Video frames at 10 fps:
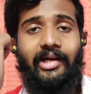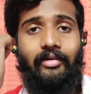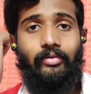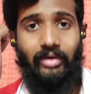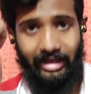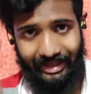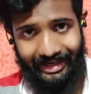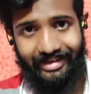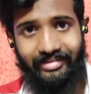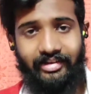you can't
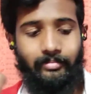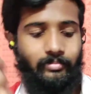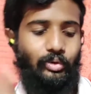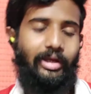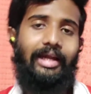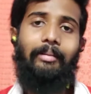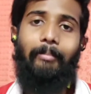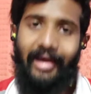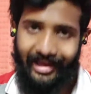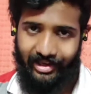get them, you
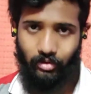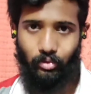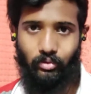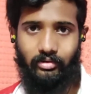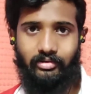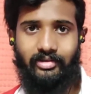can make your own.